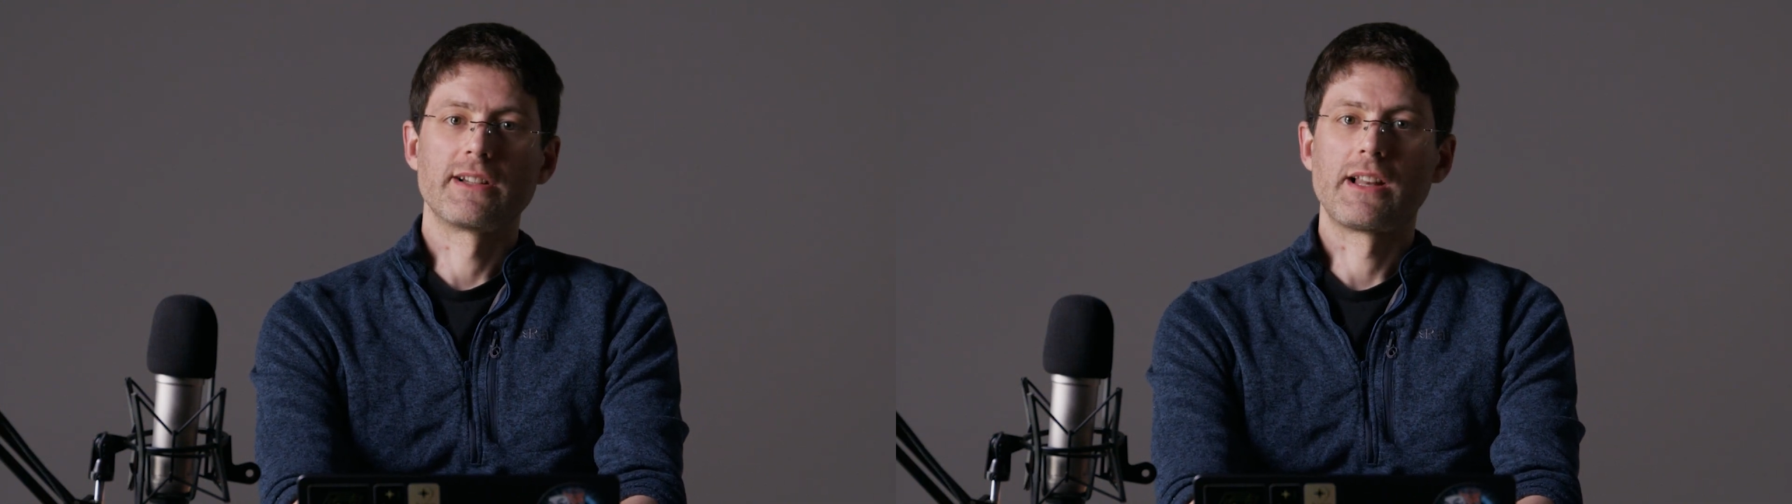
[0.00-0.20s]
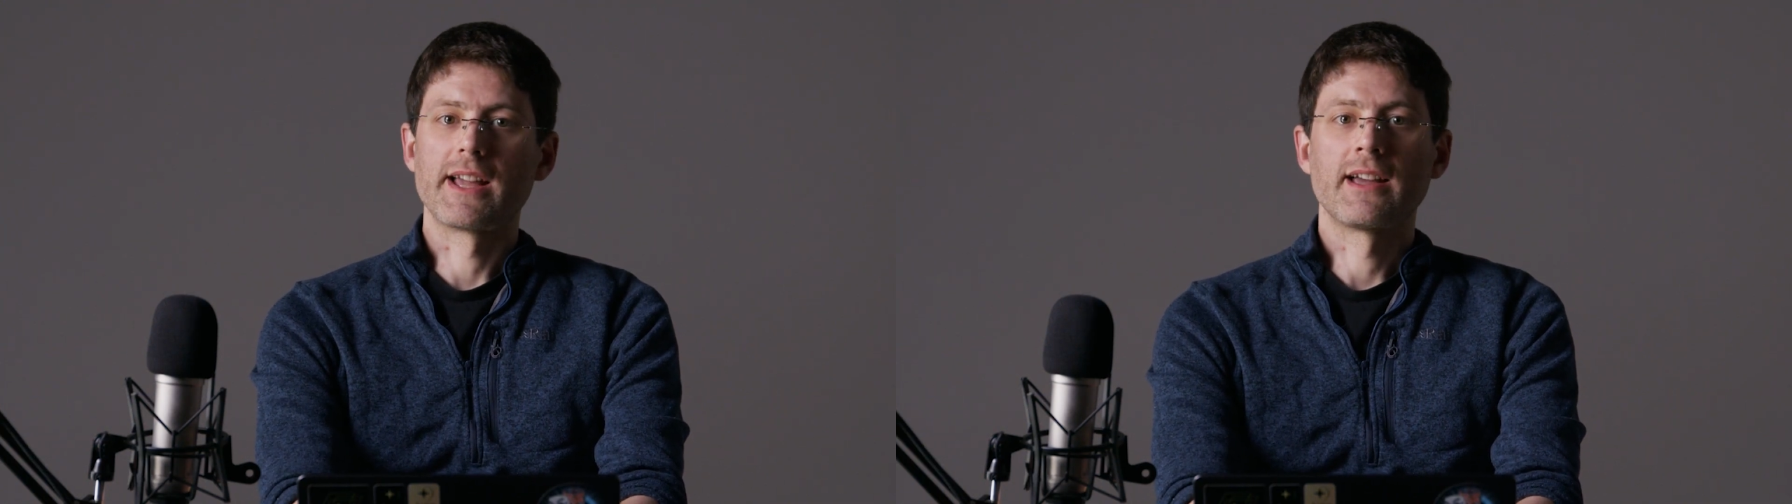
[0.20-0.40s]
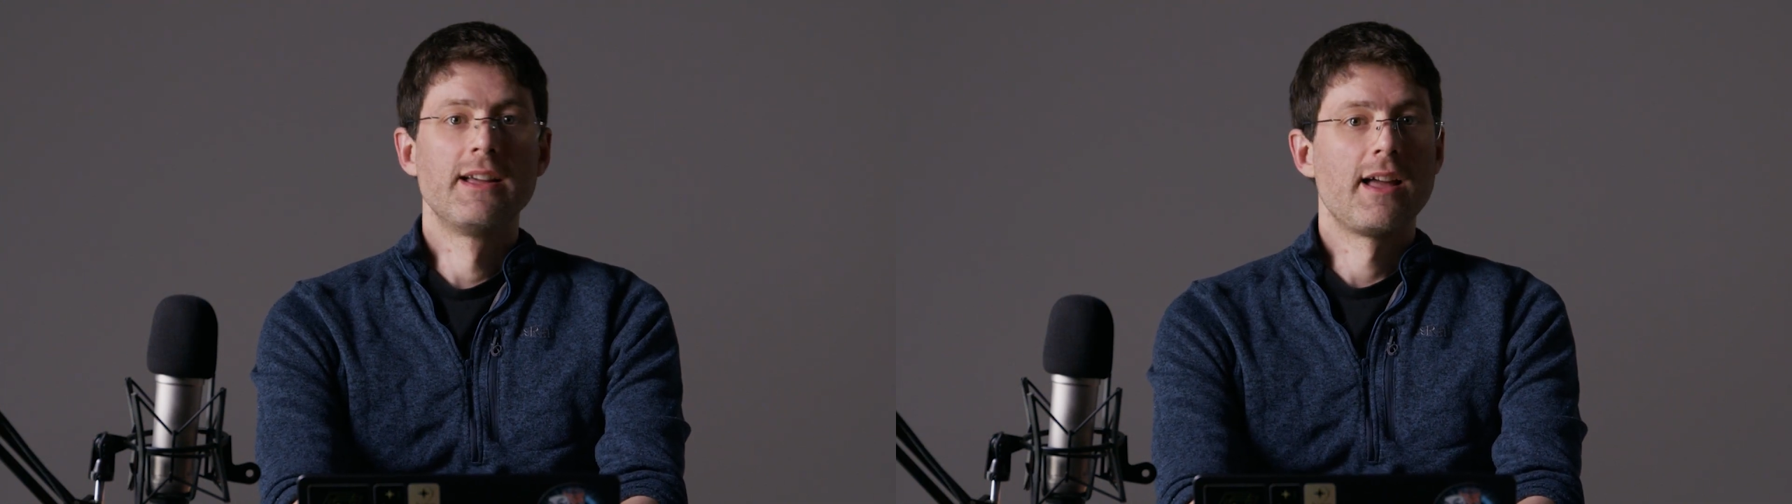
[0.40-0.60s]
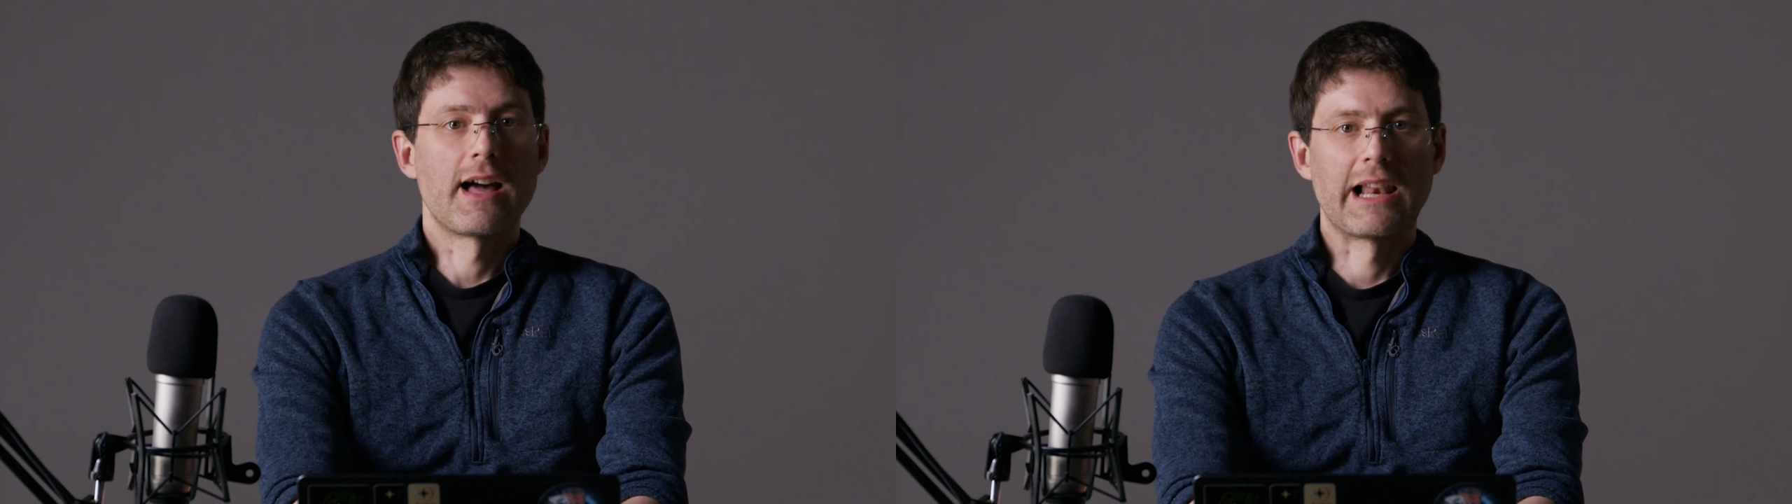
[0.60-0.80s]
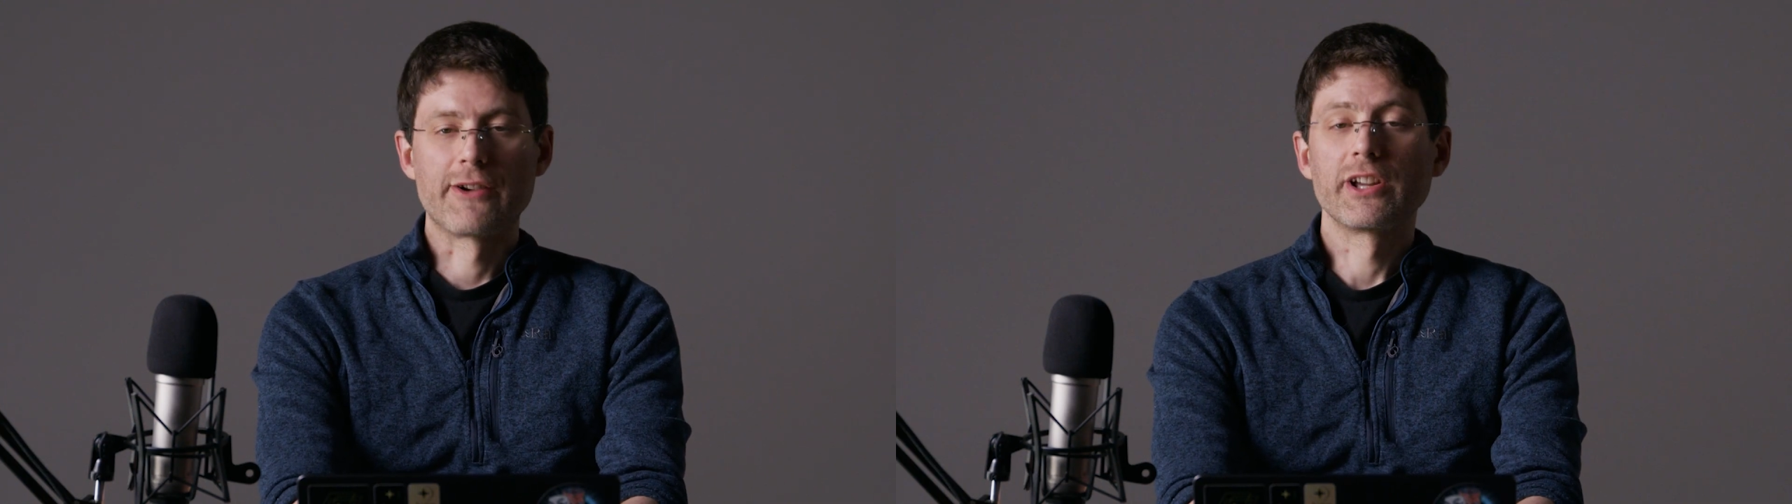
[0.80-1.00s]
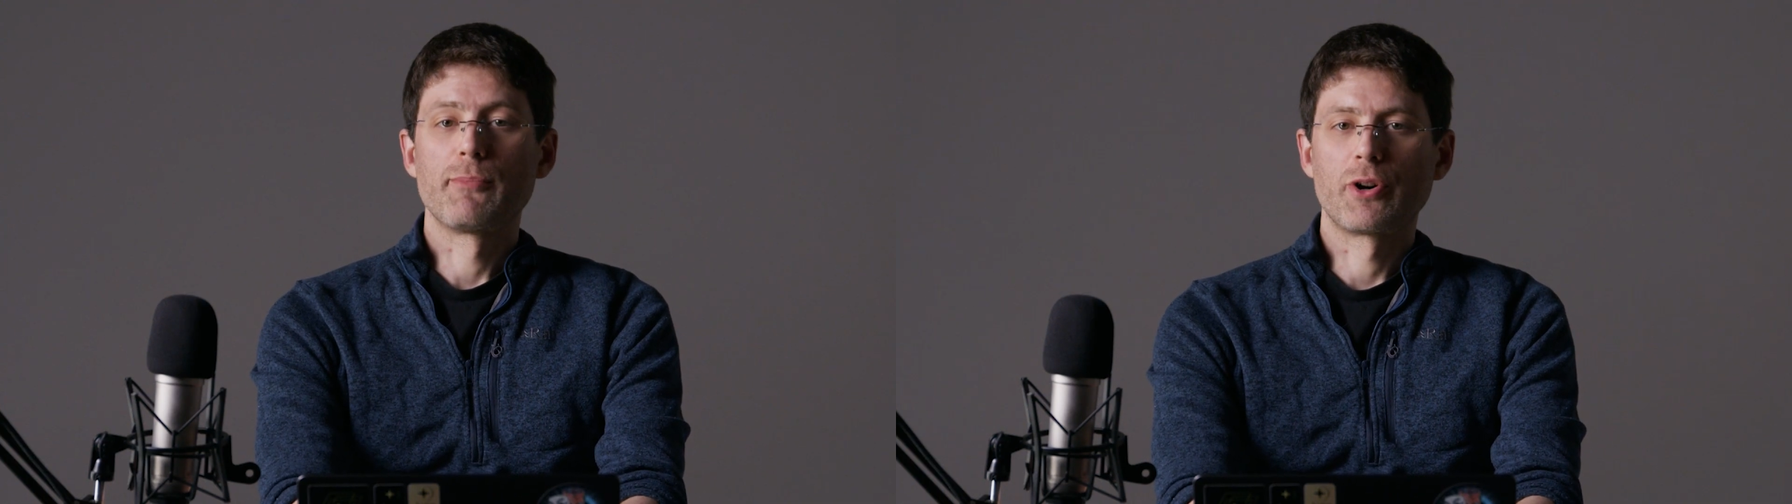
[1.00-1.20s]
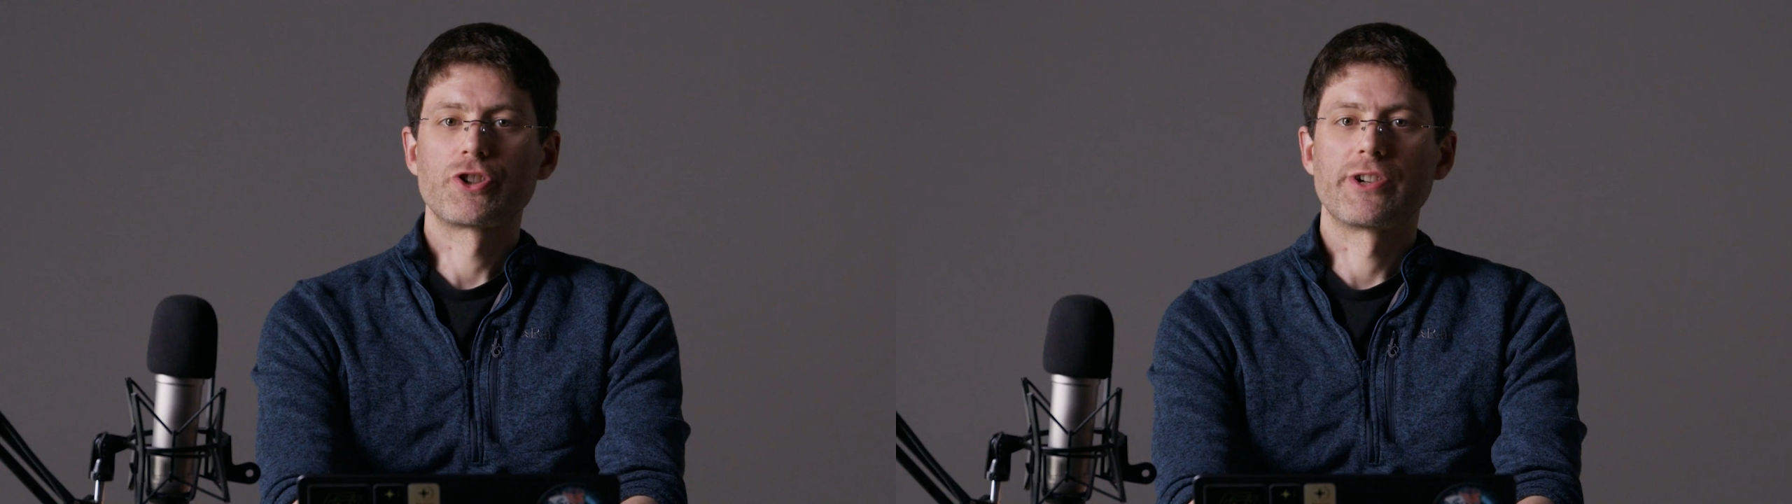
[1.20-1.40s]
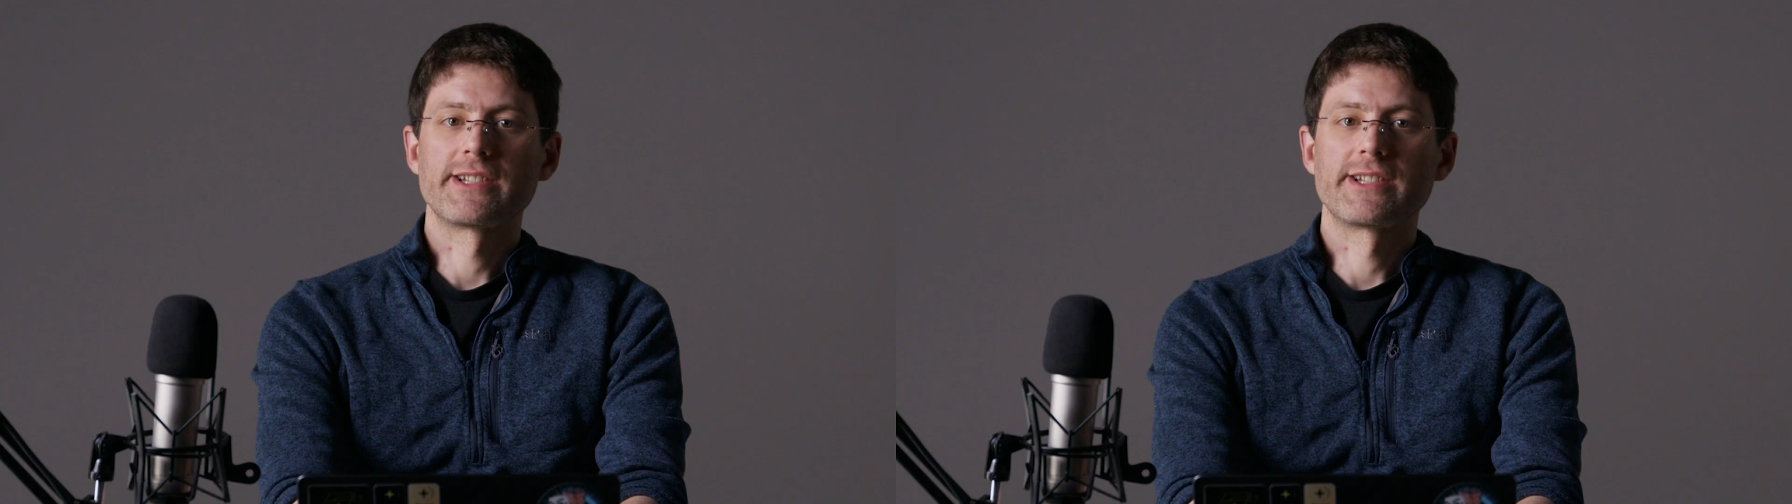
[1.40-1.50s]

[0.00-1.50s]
like allowing a monitoring